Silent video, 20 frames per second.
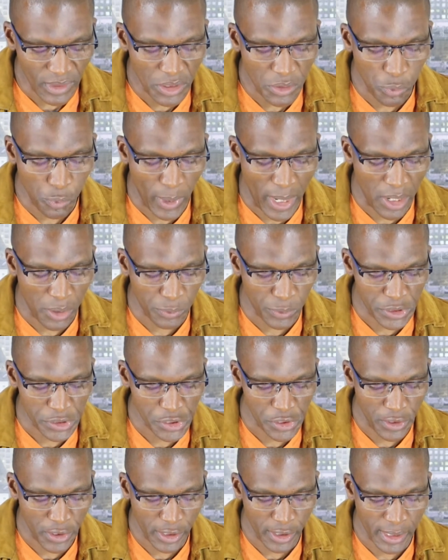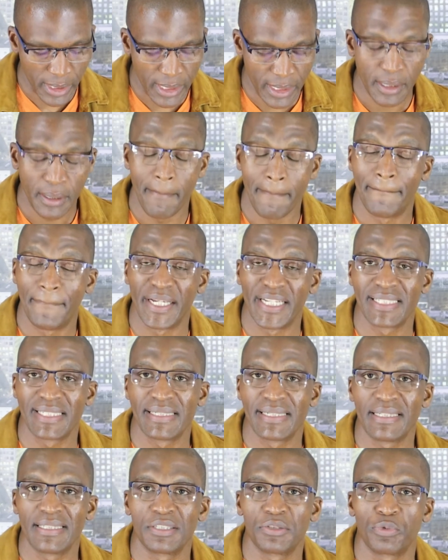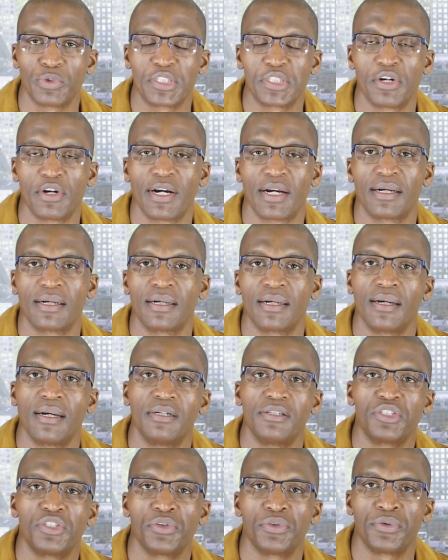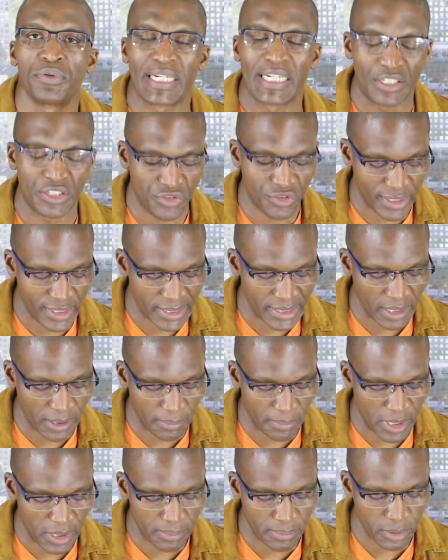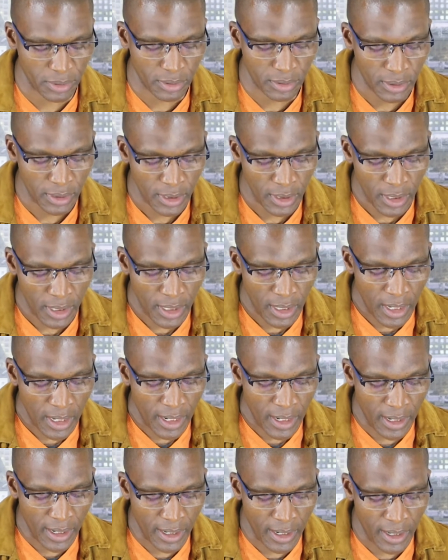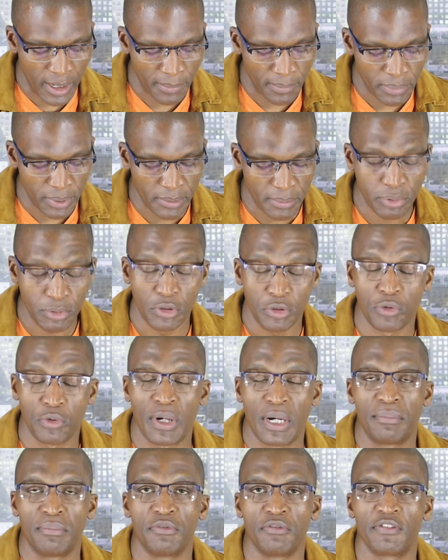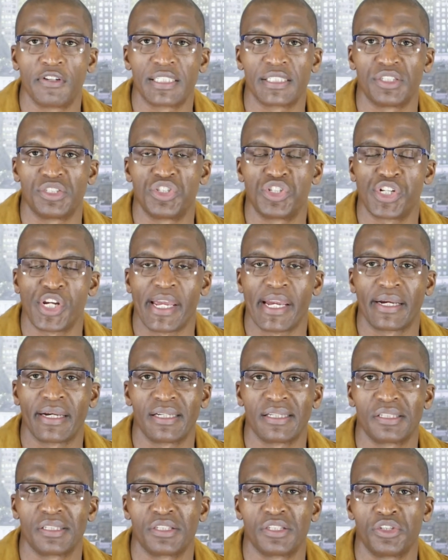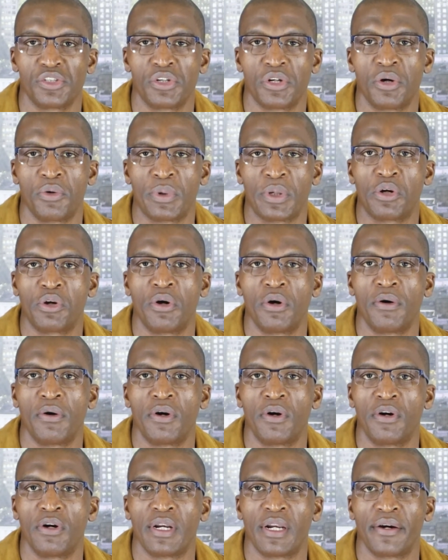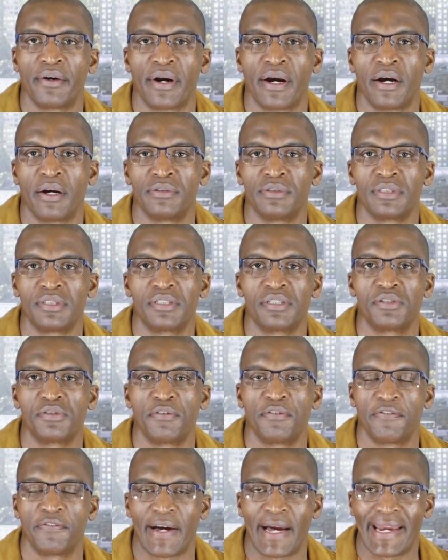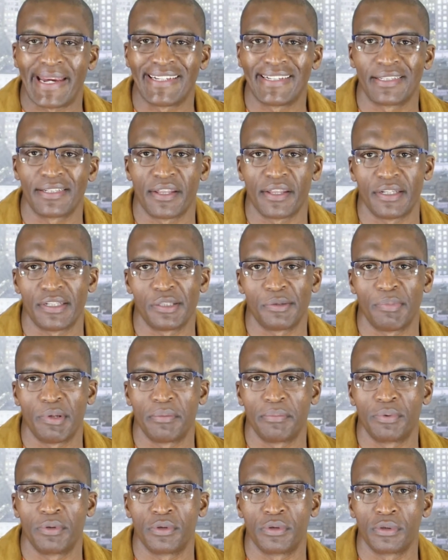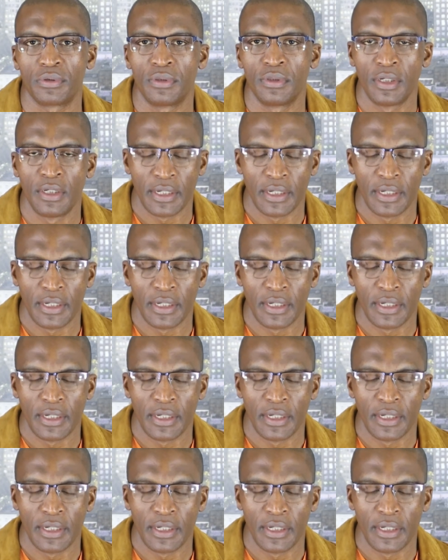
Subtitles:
where we talk business, we talk to interesting people, people who are movers and shakers. You know, we go all around to find these people